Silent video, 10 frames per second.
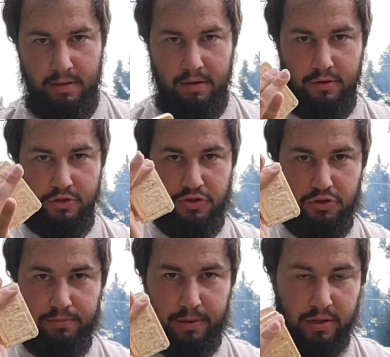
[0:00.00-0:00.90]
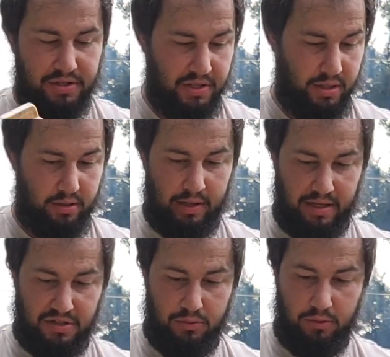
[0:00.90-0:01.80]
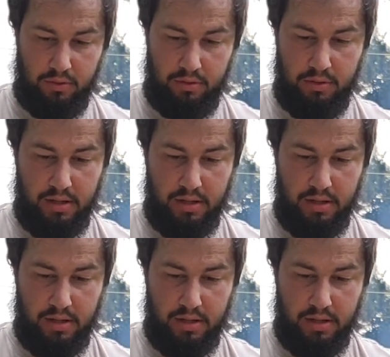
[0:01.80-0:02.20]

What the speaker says: There's 2 bars in here. That's cool.